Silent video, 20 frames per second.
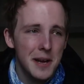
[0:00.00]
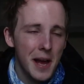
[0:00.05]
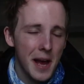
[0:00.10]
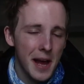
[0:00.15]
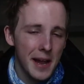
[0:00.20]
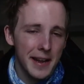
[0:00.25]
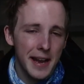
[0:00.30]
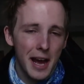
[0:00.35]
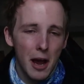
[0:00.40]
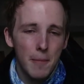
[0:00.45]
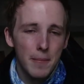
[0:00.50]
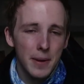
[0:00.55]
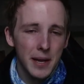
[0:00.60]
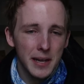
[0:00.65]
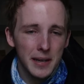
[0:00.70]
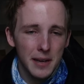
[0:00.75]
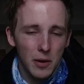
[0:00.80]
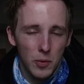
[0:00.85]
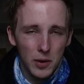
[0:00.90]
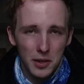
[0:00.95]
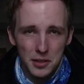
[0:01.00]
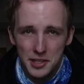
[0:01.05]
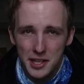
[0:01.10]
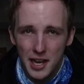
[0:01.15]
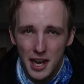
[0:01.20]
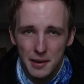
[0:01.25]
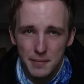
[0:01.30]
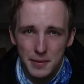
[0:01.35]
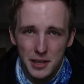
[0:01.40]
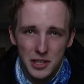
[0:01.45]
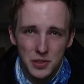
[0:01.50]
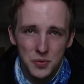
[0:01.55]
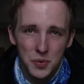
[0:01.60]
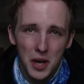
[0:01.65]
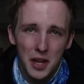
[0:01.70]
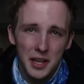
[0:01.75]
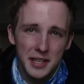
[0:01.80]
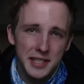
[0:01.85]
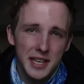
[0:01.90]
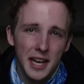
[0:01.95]
And now being at Wilkes Academy as
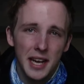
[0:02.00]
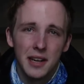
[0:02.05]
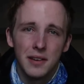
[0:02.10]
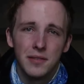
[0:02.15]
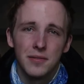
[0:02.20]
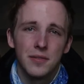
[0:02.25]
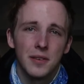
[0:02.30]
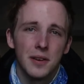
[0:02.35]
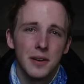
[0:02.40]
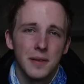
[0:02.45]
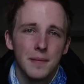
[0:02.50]
well, it's kind of